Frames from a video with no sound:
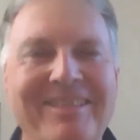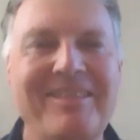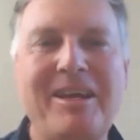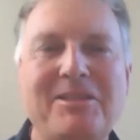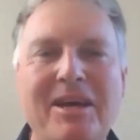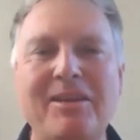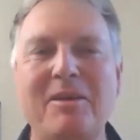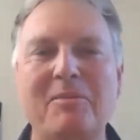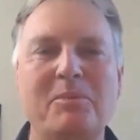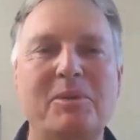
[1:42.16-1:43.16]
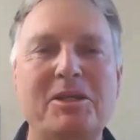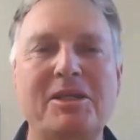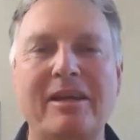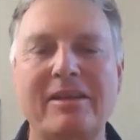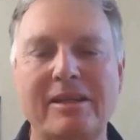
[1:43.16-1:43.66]
Thanks, Heather.
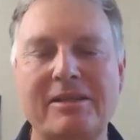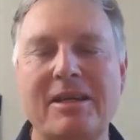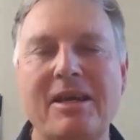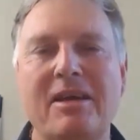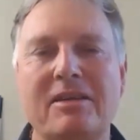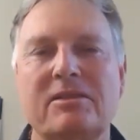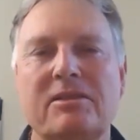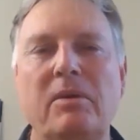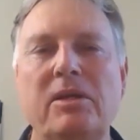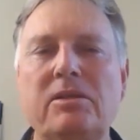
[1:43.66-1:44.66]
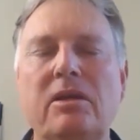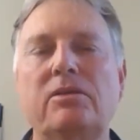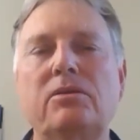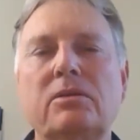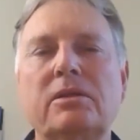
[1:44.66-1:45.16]
Appreciate that. So we're just going
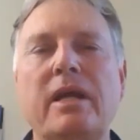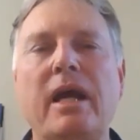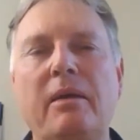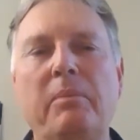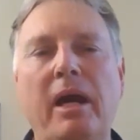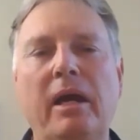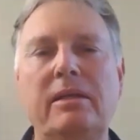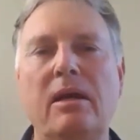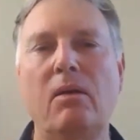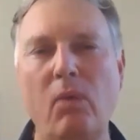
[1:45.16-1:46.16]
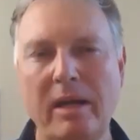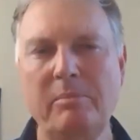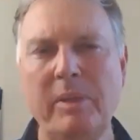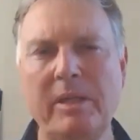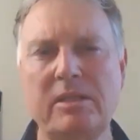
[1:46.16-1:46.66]
to talk today about one
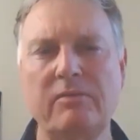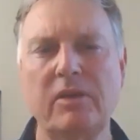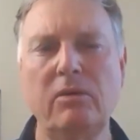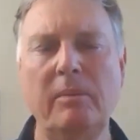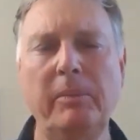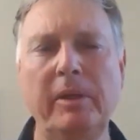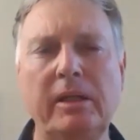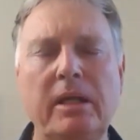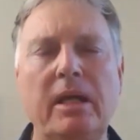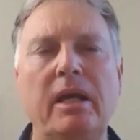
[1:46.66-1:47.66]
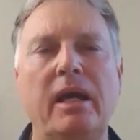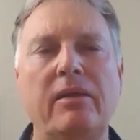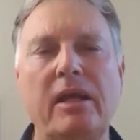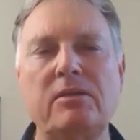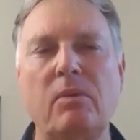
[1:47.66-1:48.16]
piece of equipment,
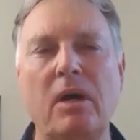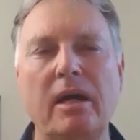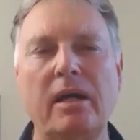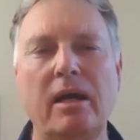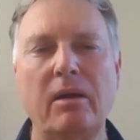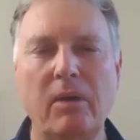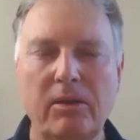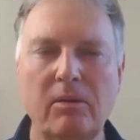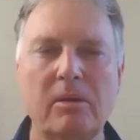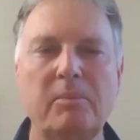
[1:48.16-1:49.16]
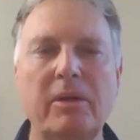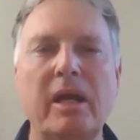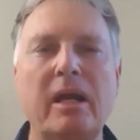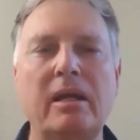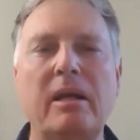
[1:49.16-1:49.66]
and that's why we thought we'd put
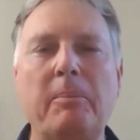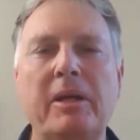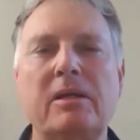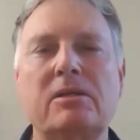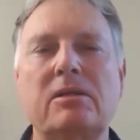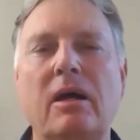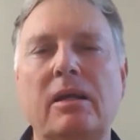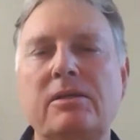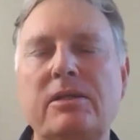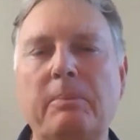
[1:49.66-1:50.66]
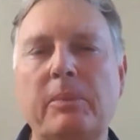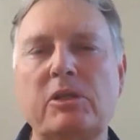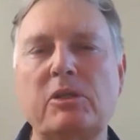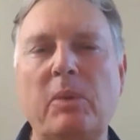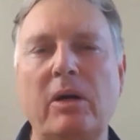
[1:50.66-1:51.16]
it up in a slightly separate
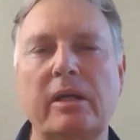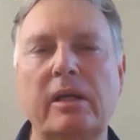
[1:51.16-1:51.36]
spot